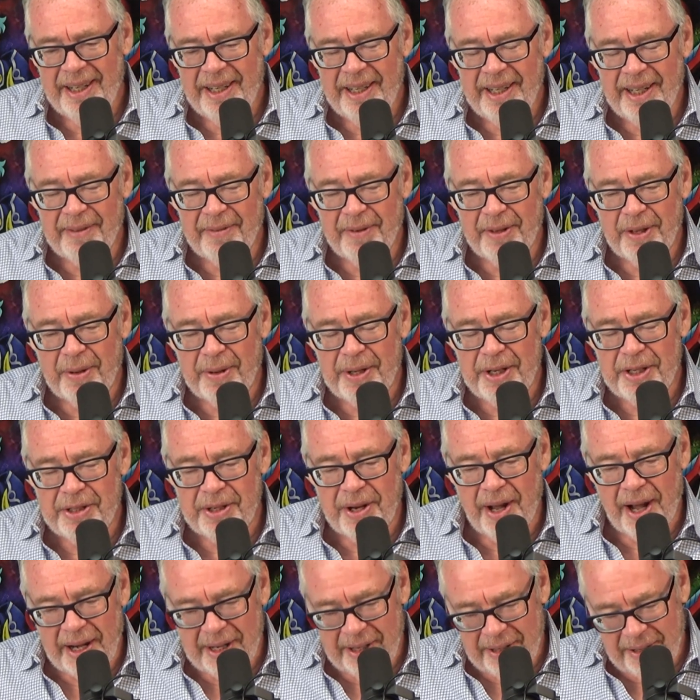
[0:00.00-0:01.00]
even though he's
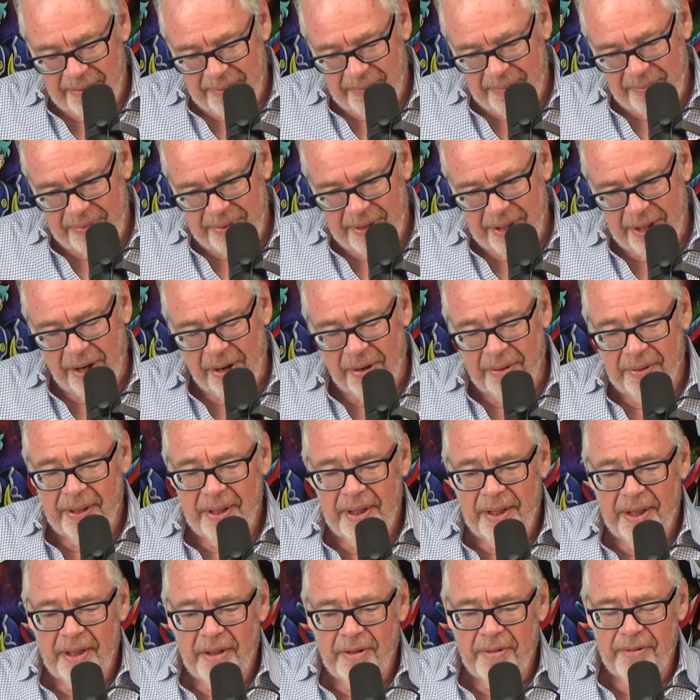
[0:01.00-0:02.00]
not, you know,
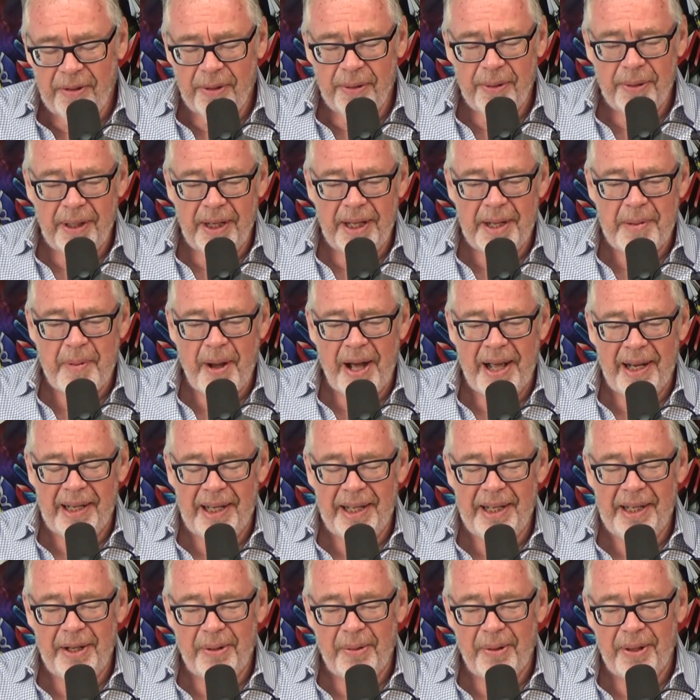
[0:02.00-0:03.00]
fluently
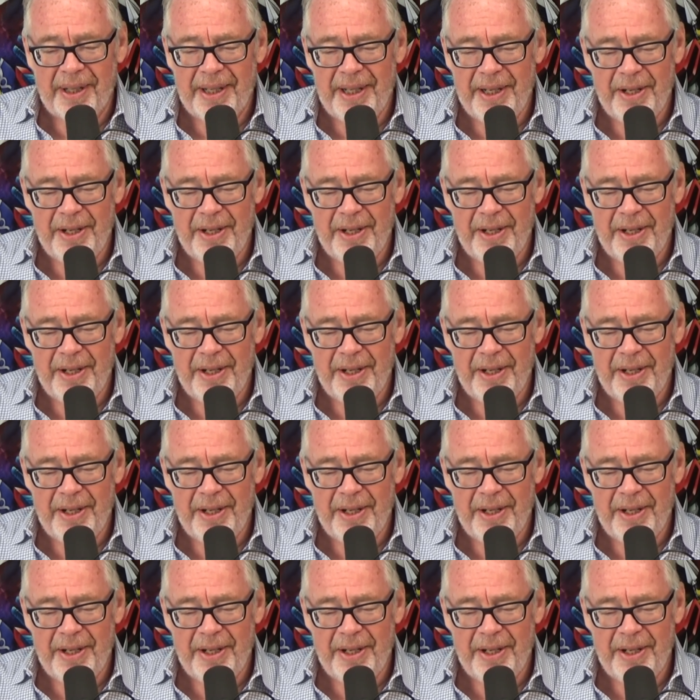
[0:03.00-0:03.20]
bilingual,